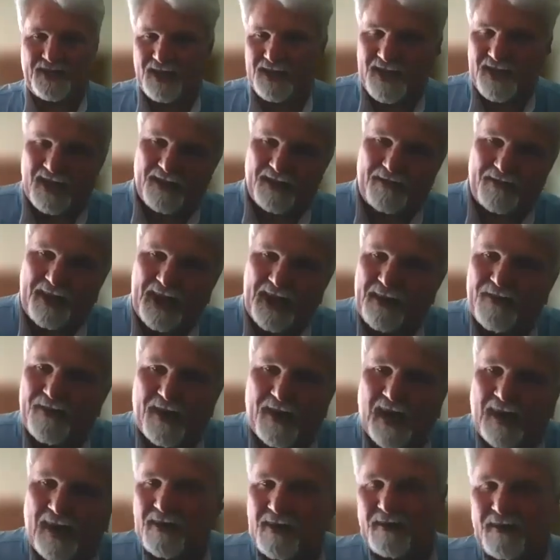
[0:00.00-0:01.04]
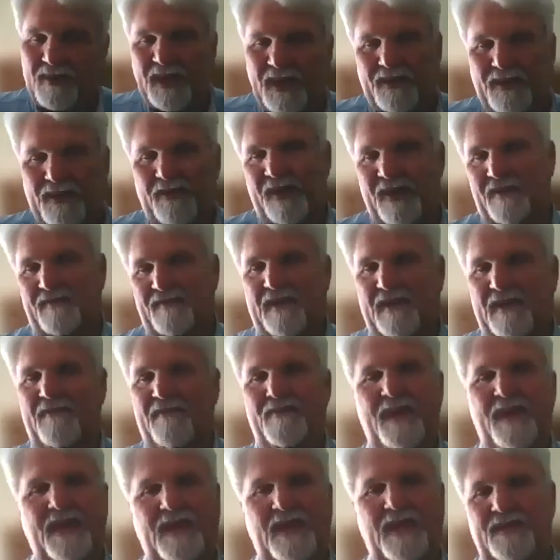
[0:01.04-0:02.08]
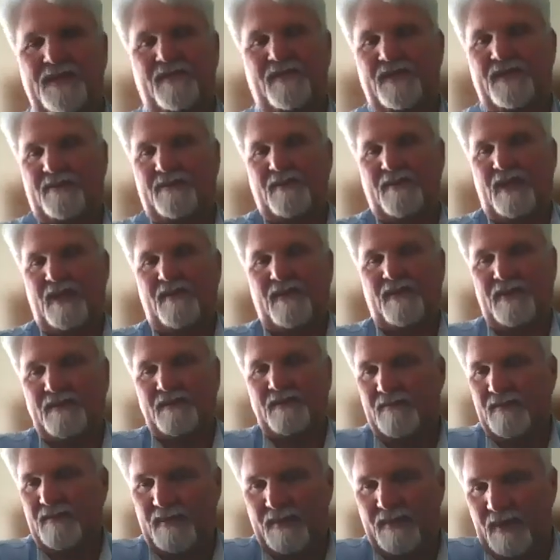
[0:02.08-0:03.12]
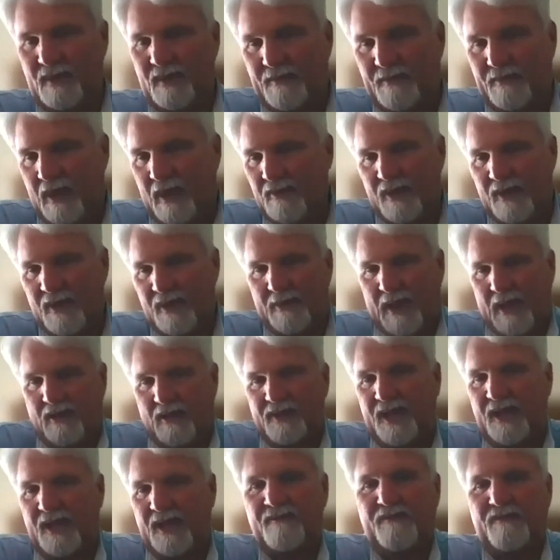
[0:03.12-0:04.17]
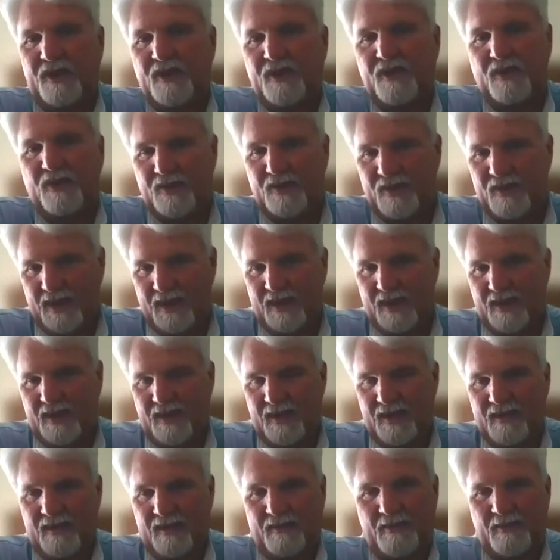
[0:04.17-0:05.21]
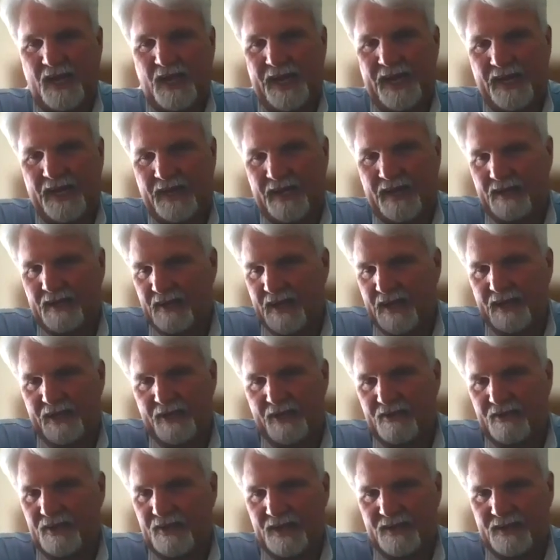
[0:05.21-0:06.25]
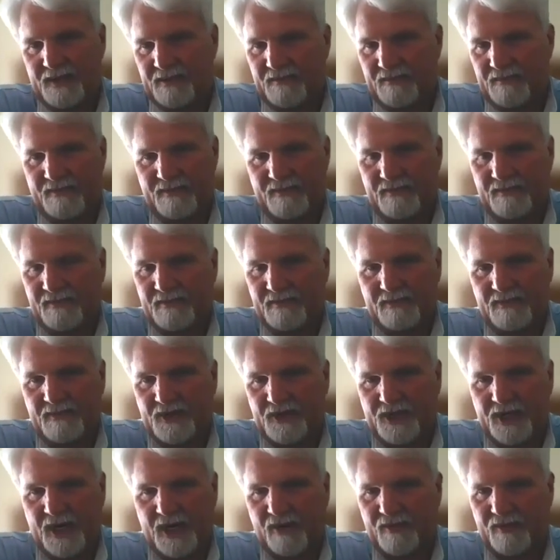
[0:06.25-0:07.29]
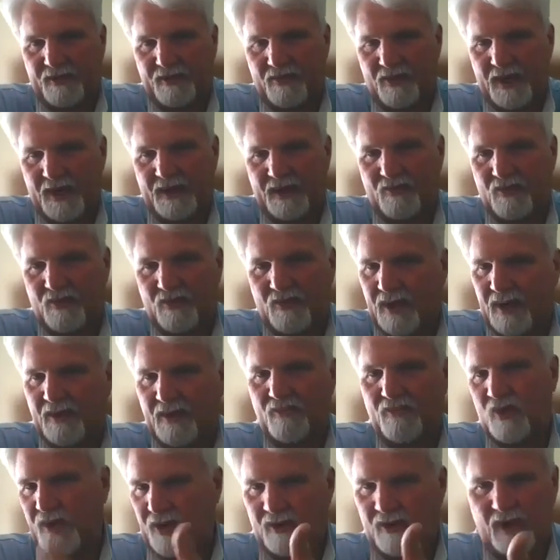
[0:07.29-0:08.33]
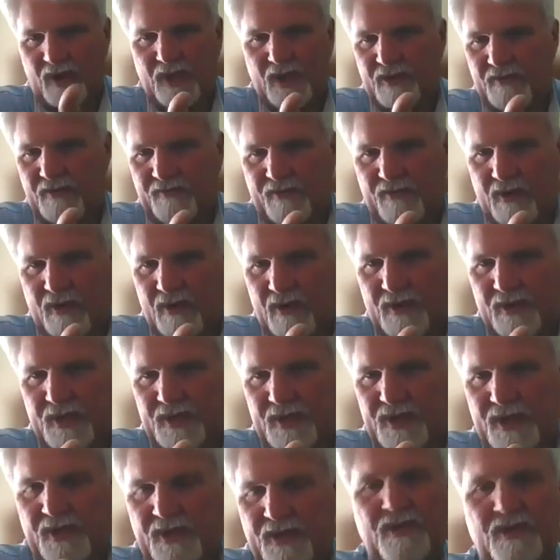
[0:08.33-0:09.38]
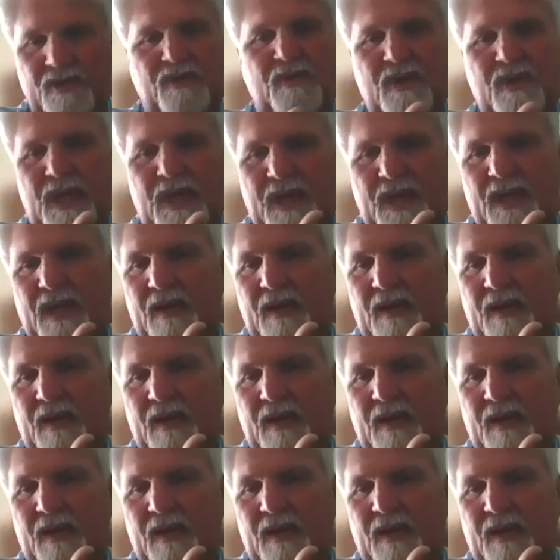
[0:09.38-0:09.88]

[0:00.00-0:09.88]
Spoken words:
just going to be probably 3 to 5 minutes I'll give you the mic and you just share with what you're looking forward to,